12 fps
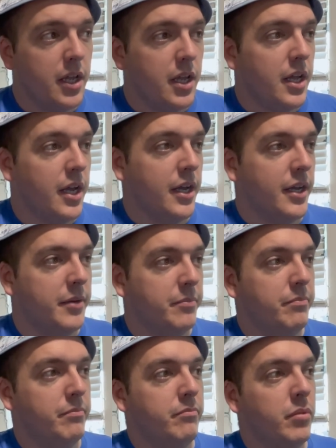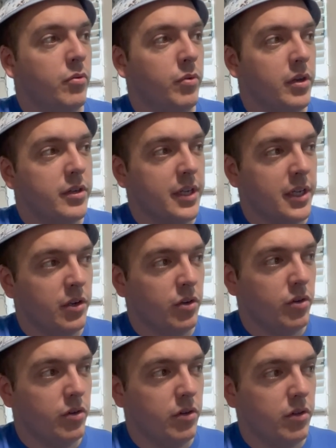Um, but we are
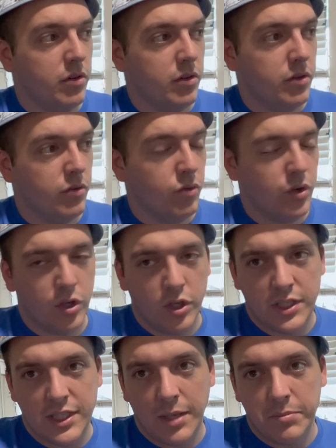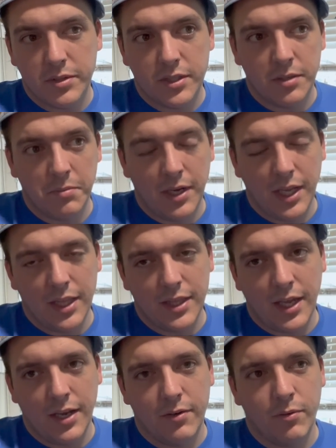taking really good steps to mitigate that.